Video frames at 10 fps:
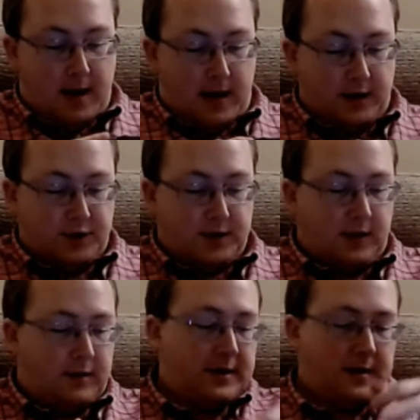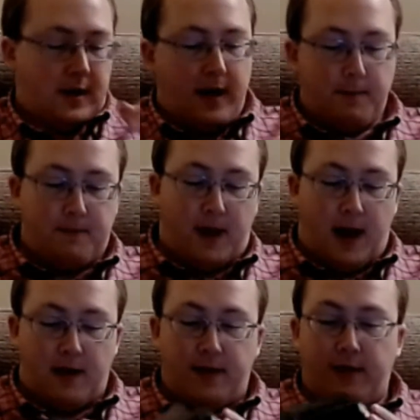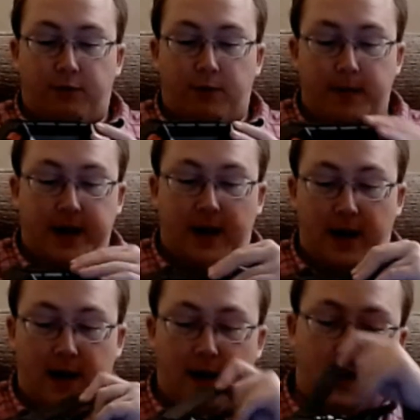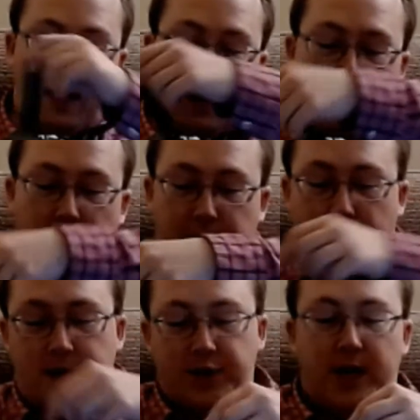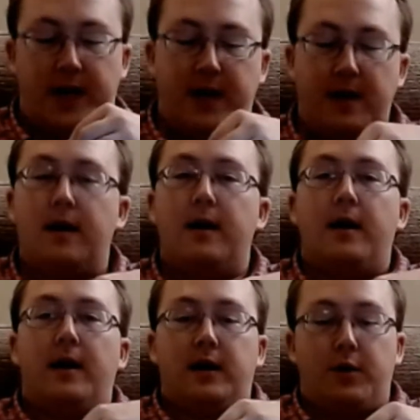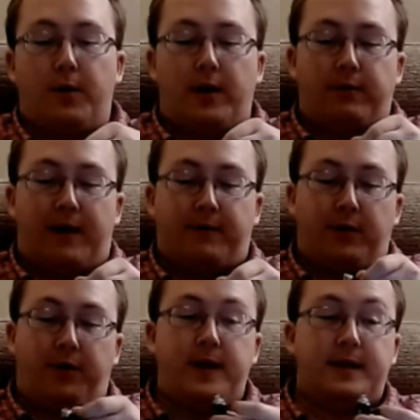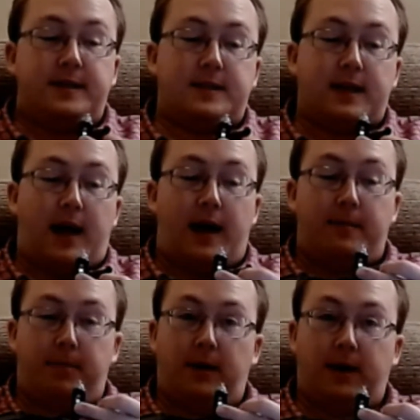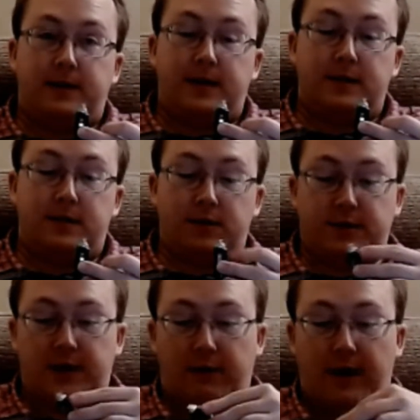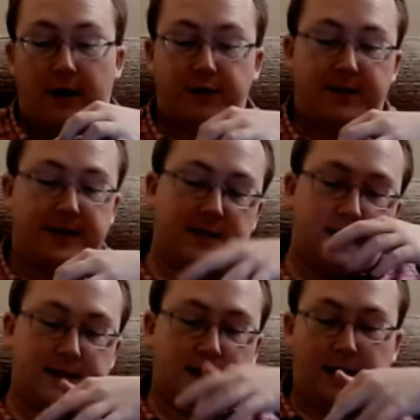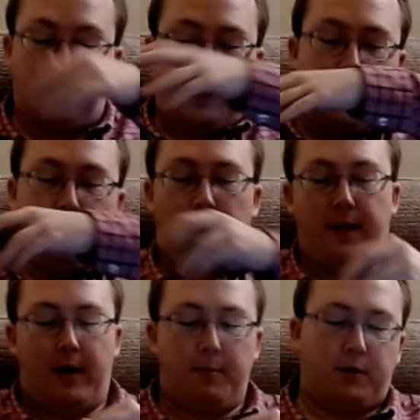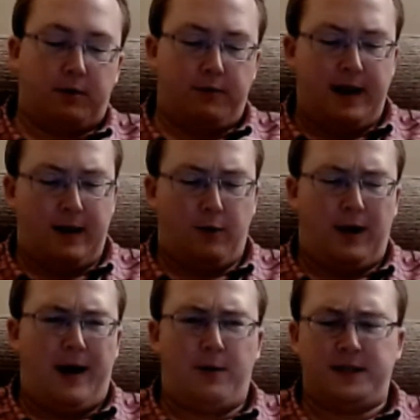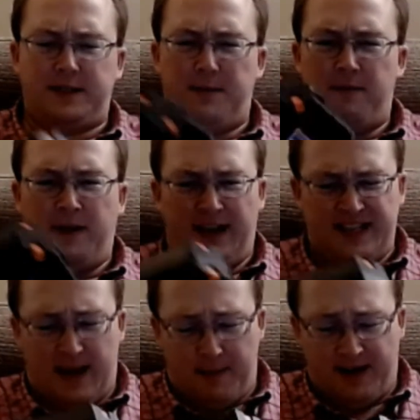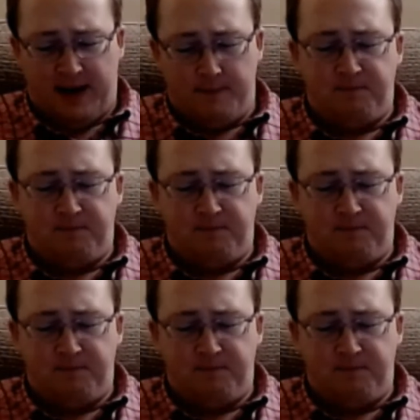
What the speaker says: Just goes under there. And then from the other edge here, you unravel this and plug it into your cigarette lighter. And there's a decent length of cable on there. I'm not going to read it all out because it's a bit fiddly to get back in.